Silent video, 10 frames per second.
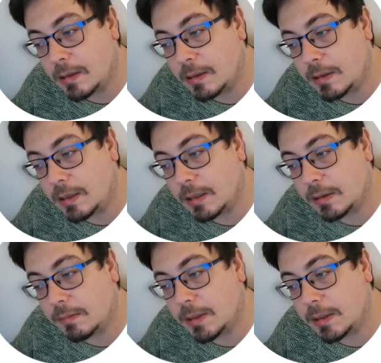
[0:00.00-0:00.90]

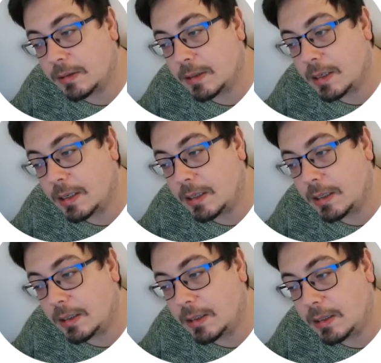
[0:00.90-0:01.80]
cx minus I
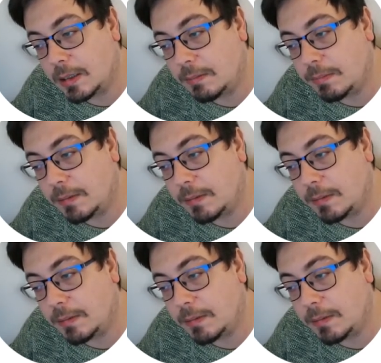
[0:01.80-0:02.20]
dp.